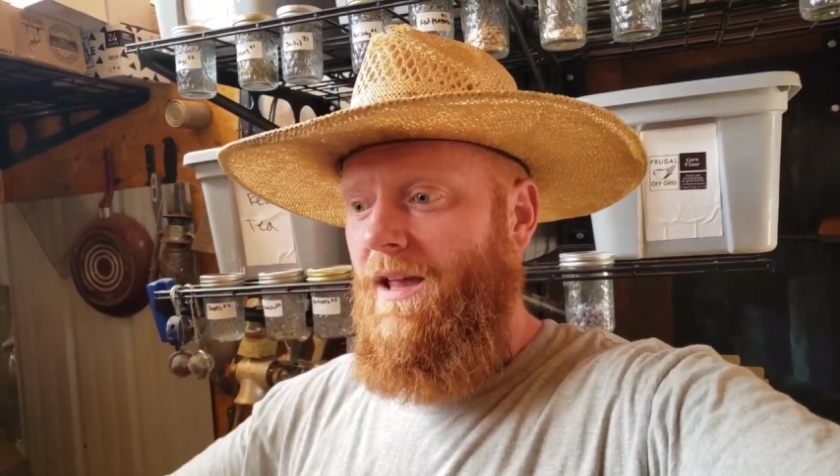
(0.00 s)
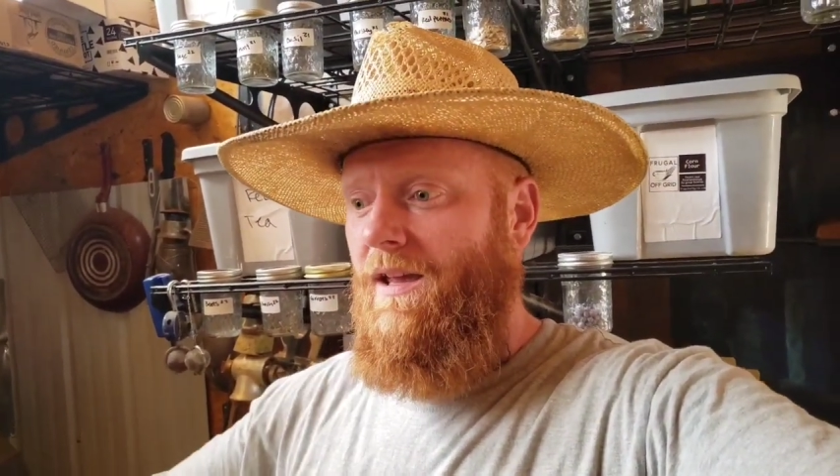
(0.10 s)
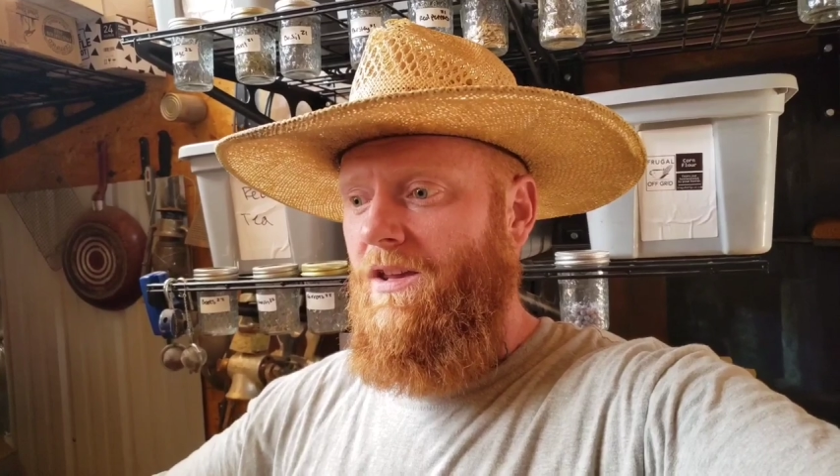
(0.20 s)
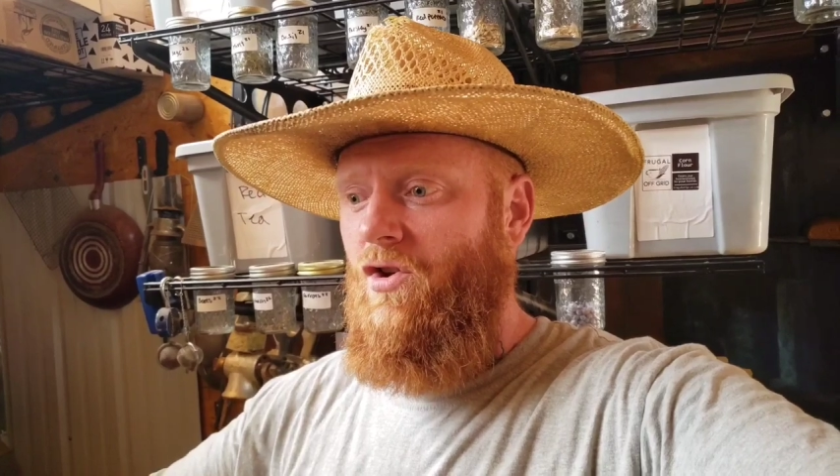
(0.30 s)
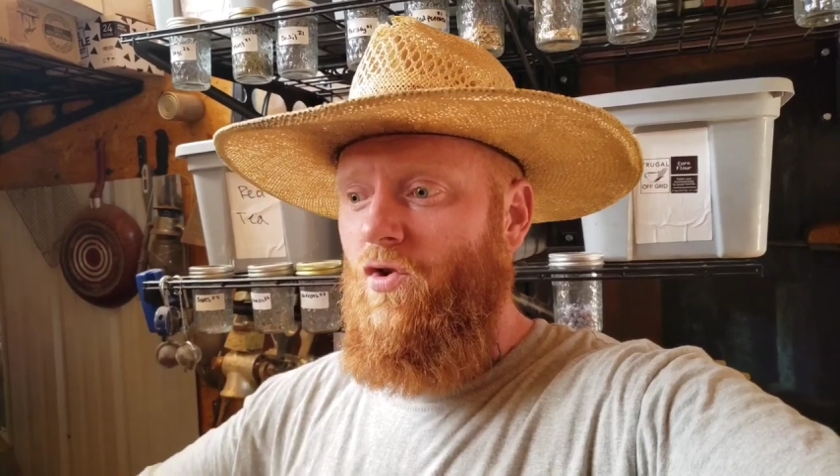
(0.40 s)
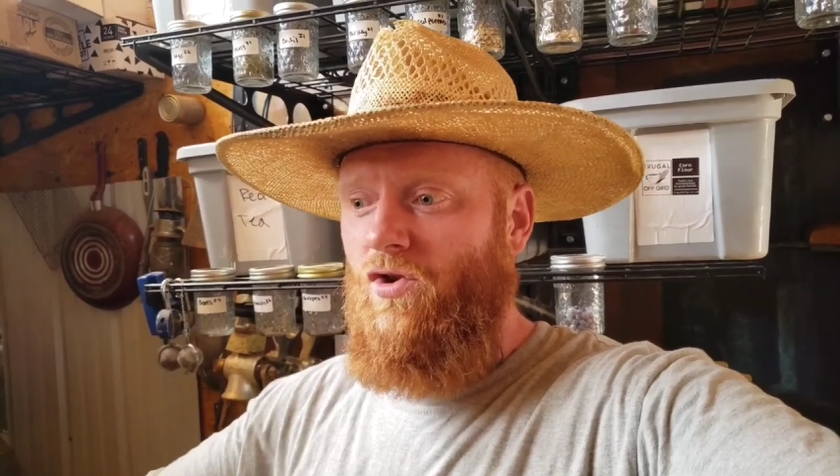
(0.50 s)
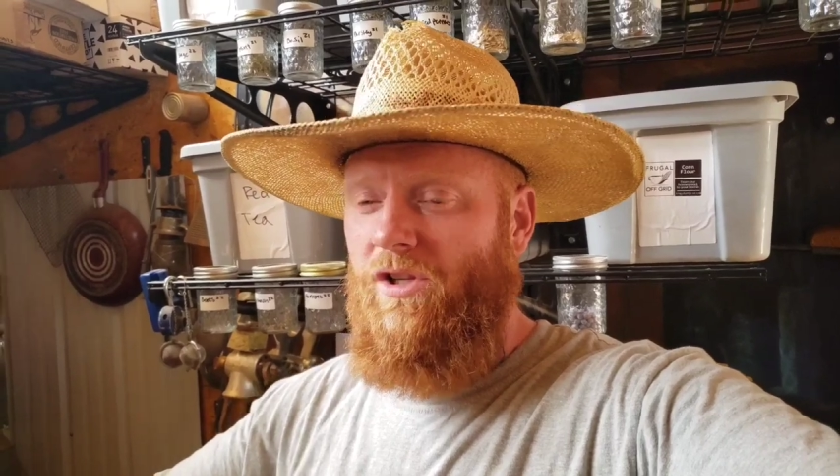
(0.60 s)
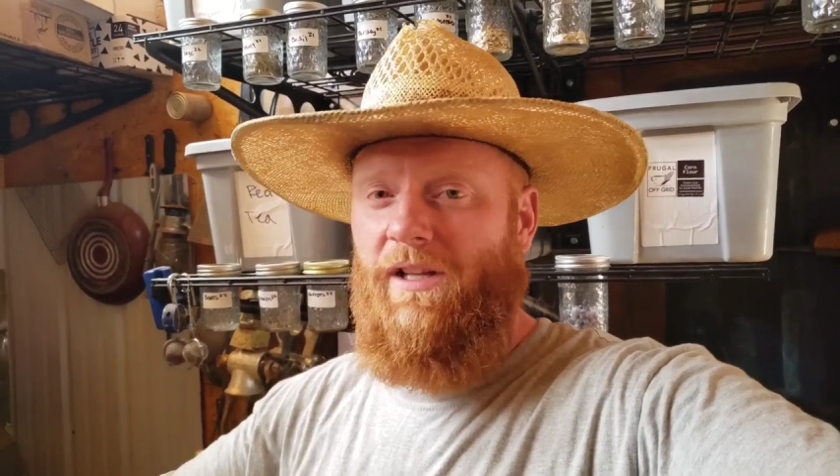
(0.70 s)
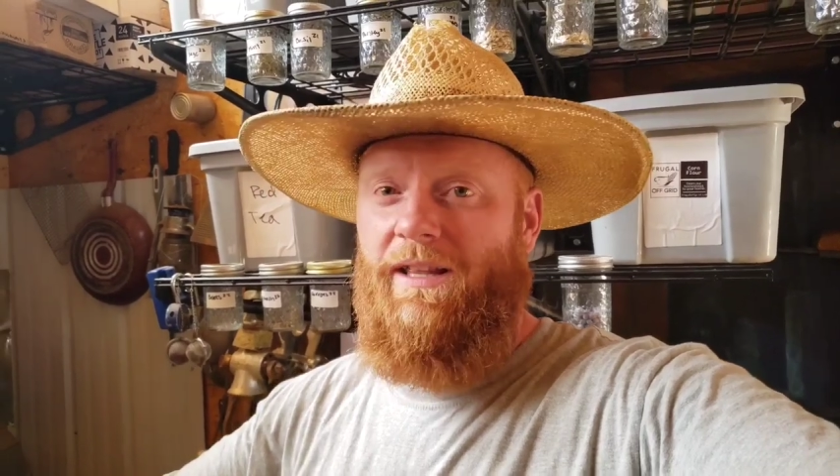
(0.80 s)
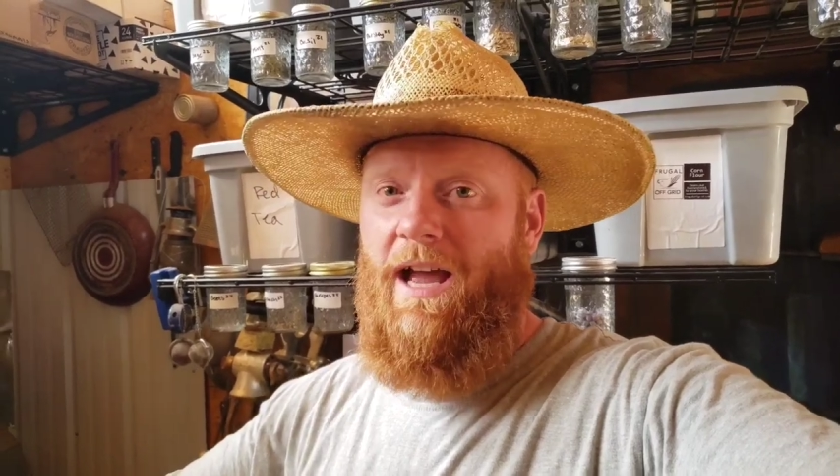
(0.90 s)

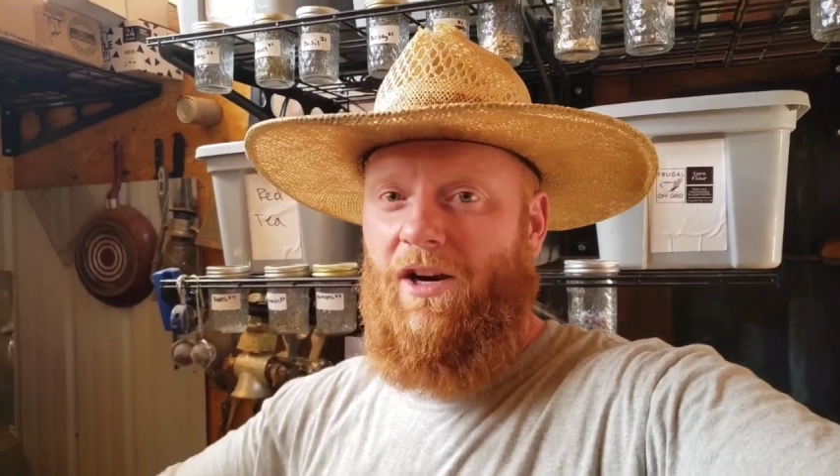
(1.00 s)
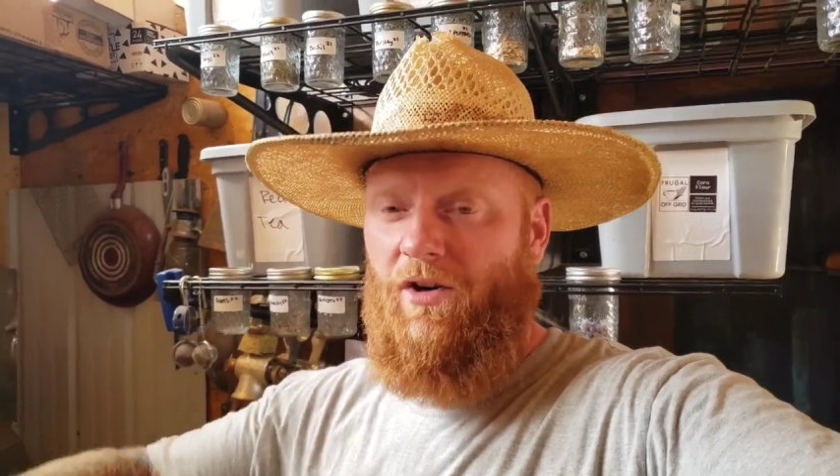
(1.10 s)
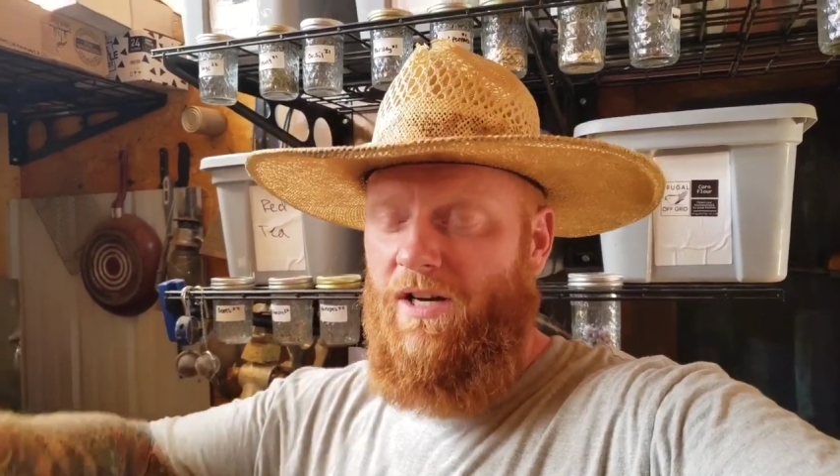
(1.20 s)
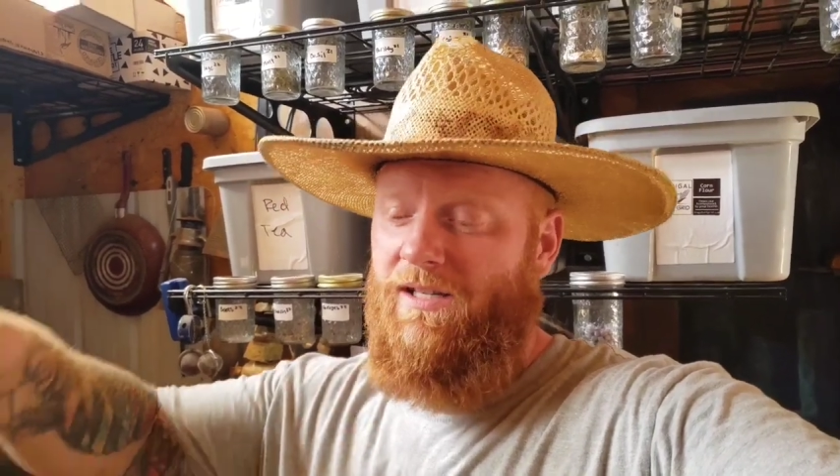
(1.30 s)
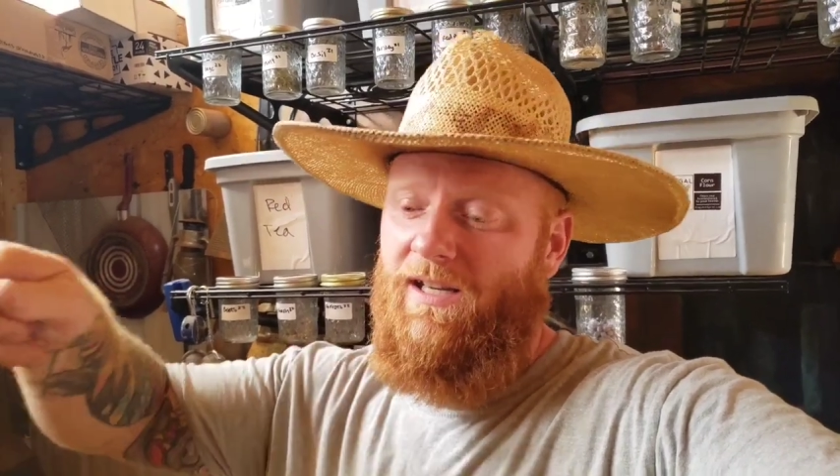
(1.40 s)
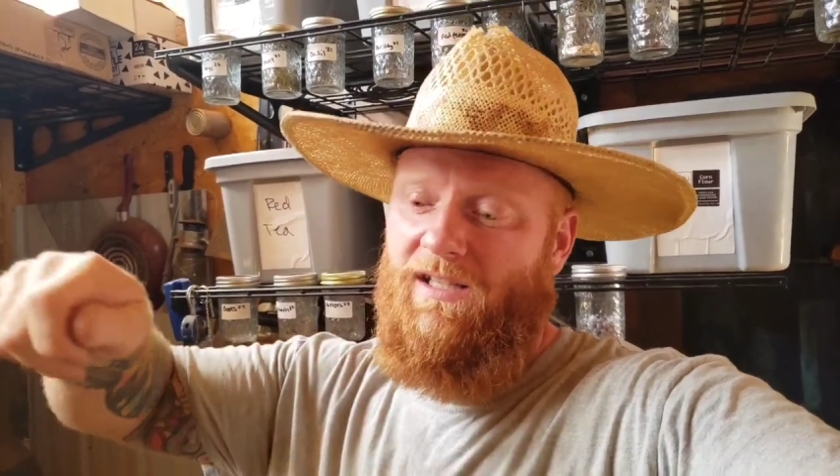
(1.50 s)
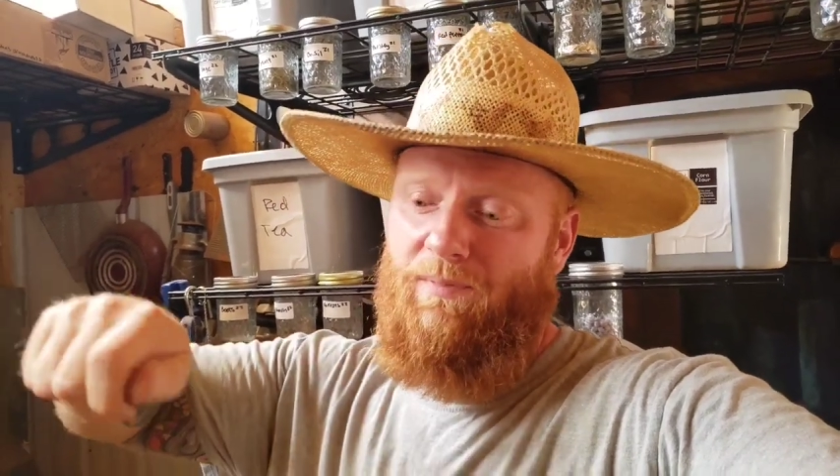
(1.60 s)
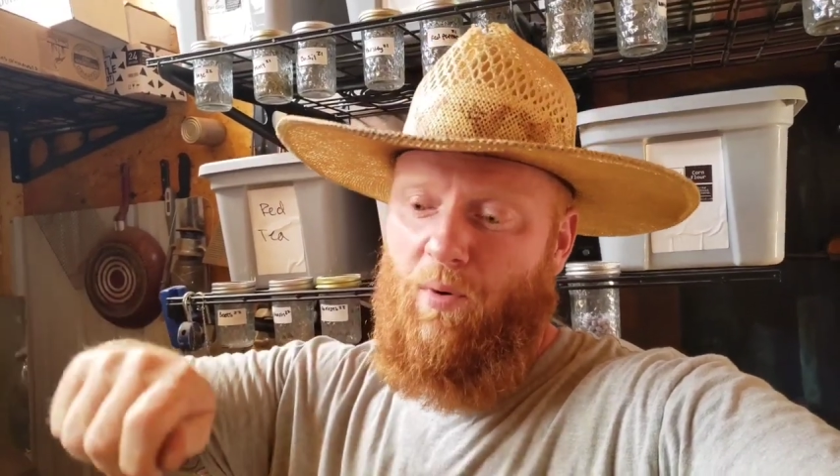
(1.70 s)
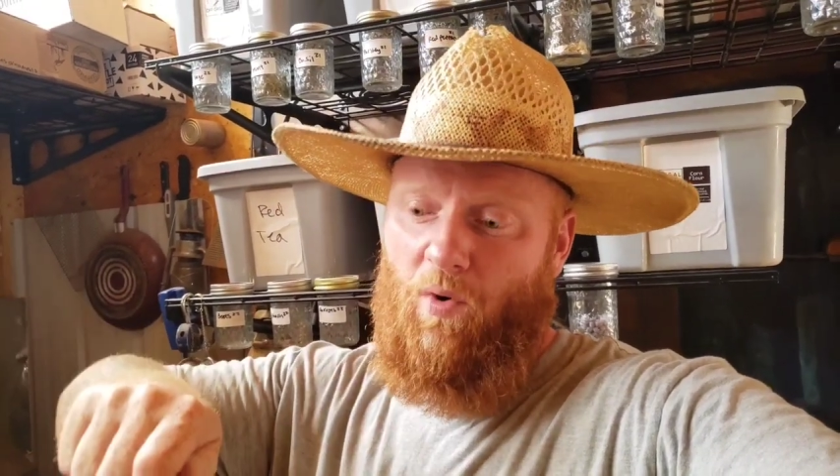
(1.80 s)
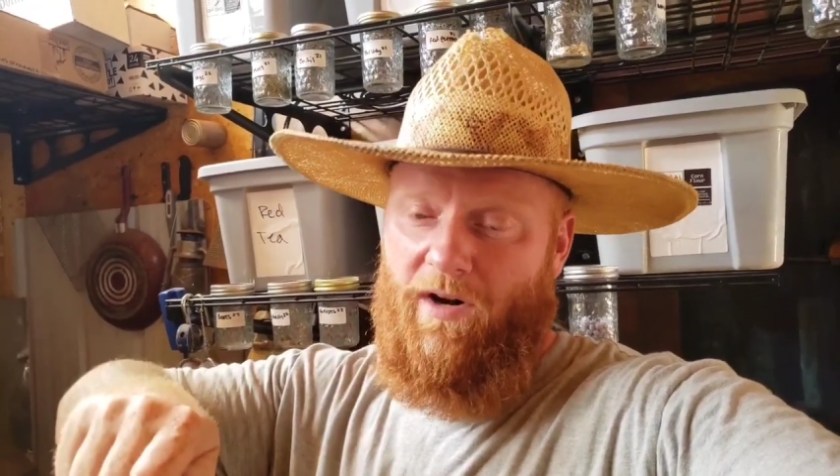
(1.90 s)
Usually that grease gets
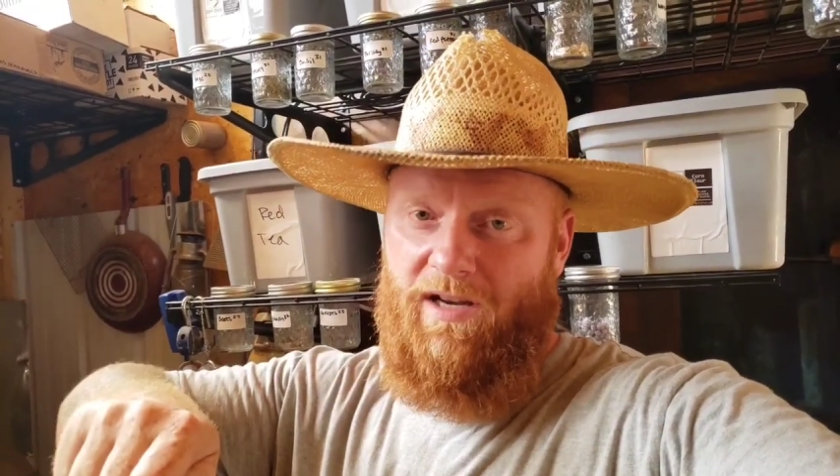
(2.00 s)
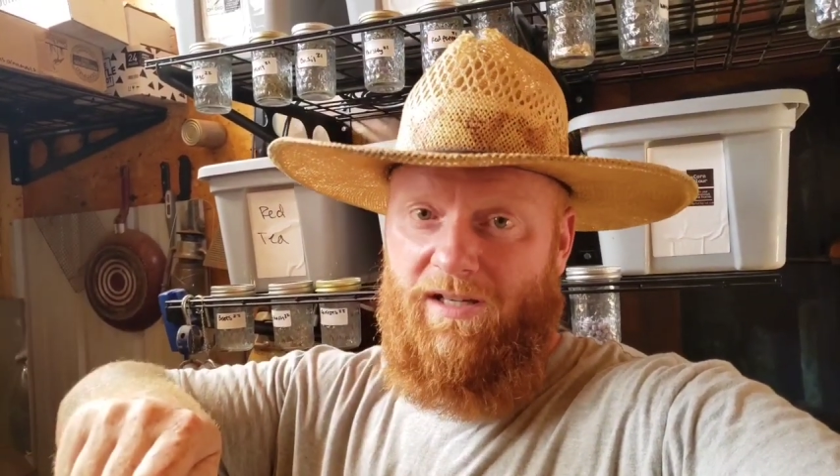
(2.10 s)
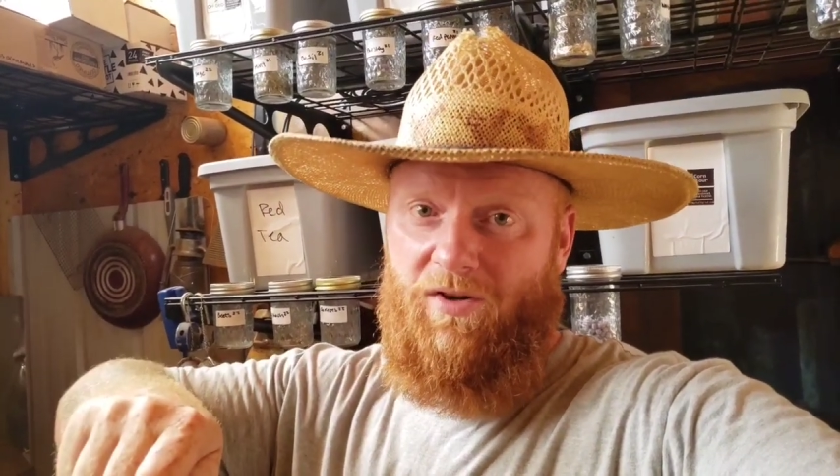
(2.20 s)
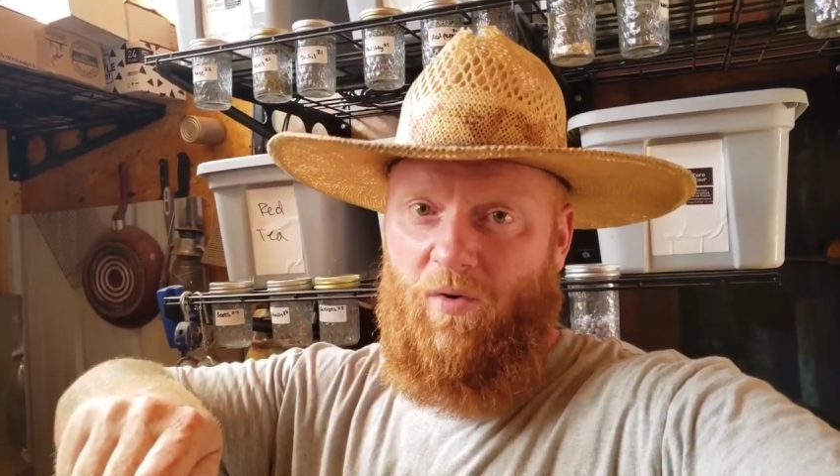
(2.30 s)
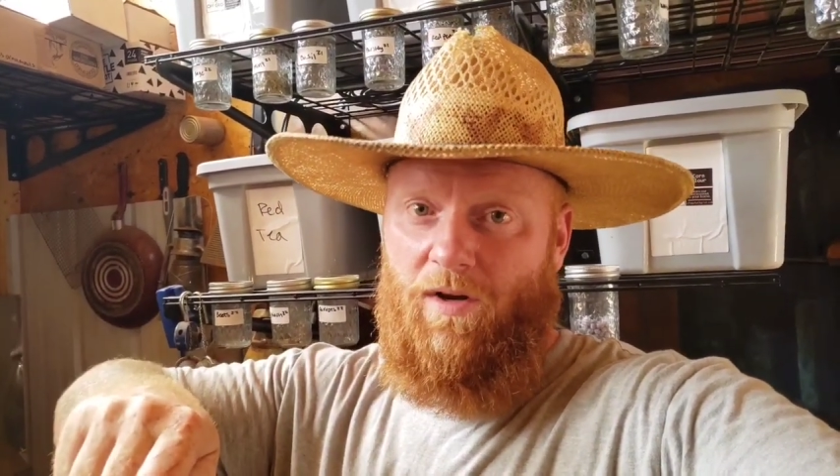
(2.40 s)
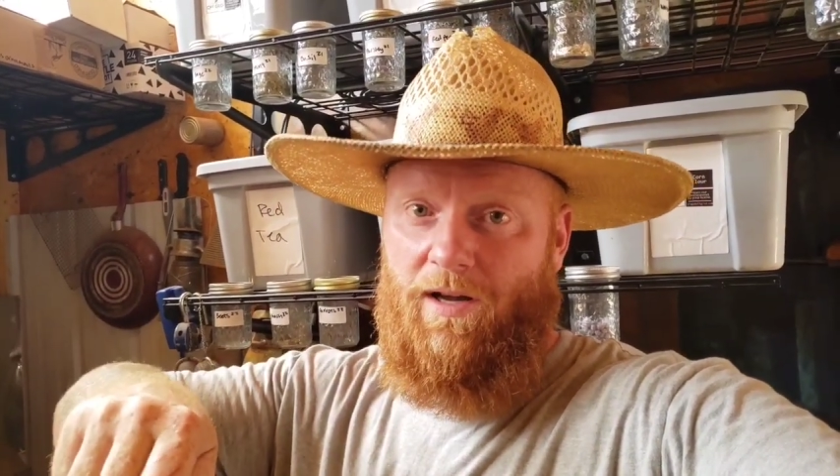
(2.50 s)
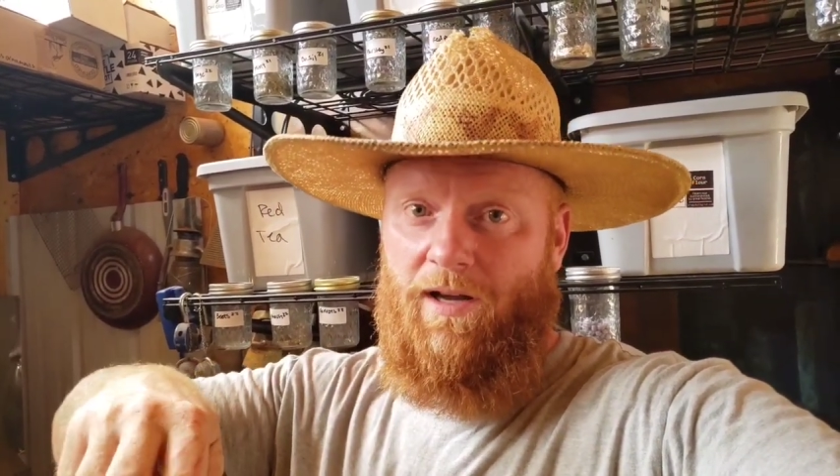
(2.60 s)
poured into a,